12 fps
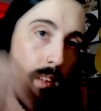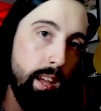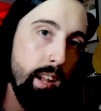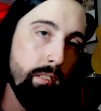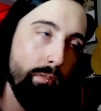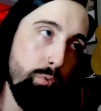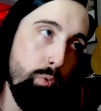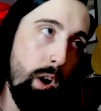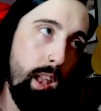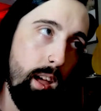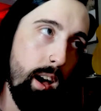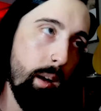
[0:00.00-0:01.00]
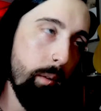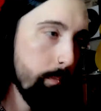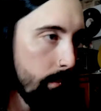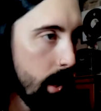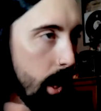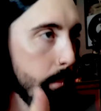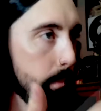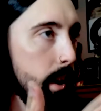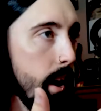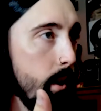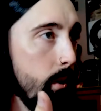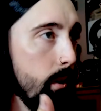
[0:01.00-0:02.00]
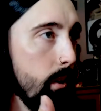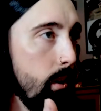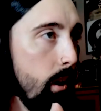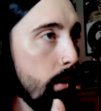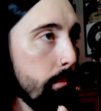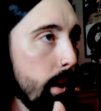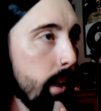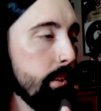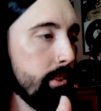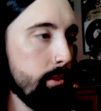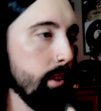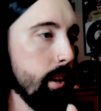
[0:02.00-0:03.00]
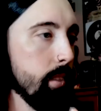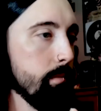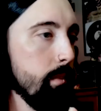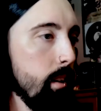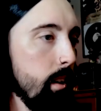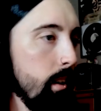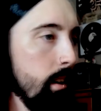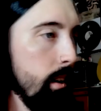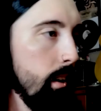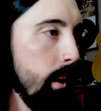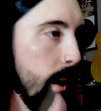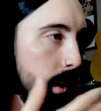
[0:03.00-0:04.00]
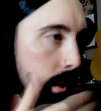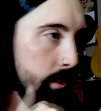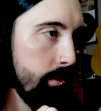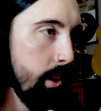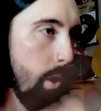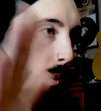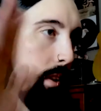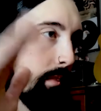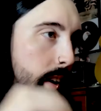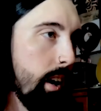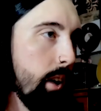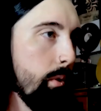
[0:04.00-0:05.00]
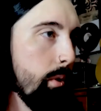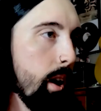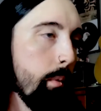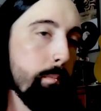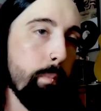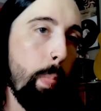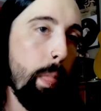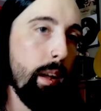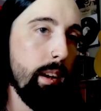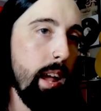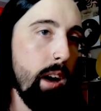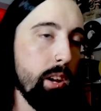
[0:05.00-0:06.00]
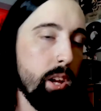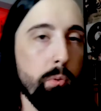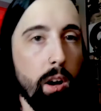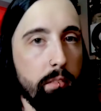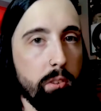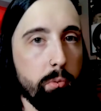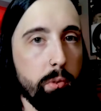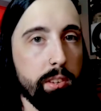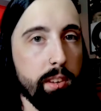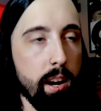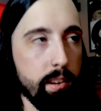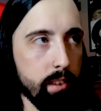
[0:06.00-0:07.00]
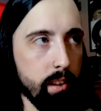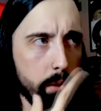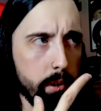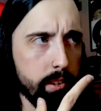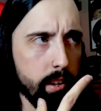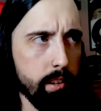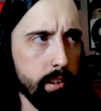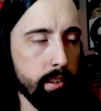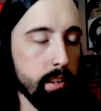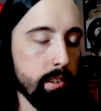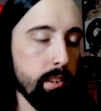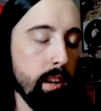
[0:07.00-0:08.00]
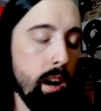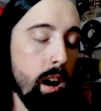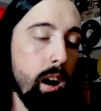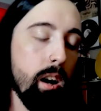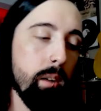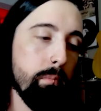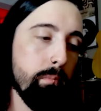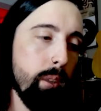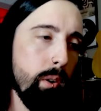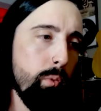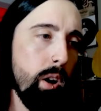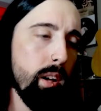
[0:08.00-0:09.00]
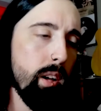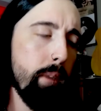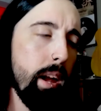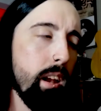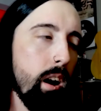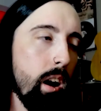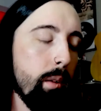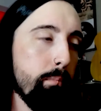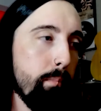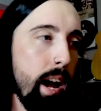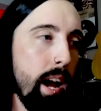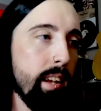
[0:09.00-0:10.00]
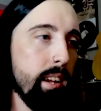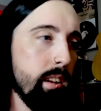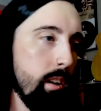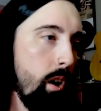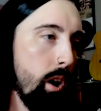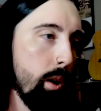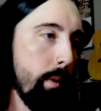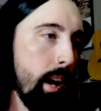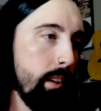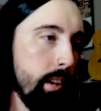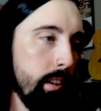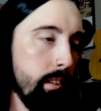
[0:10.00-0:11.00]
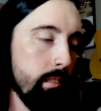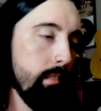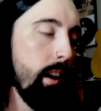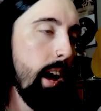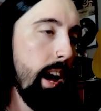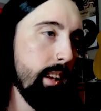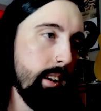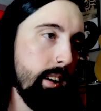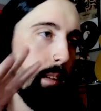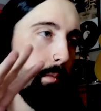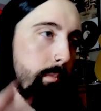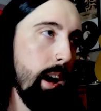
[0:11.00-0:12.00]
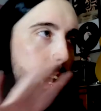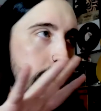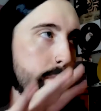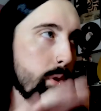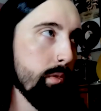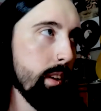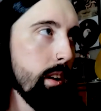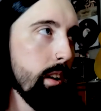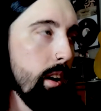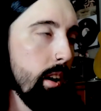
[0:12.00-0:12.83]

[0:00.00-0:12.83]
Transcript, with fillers: And voila, I am now on my screen and it is going very well. Now you will have to resize. I resized this. Um, well, it may not. Mine didn't automatically. I had to kind of, I had to move it.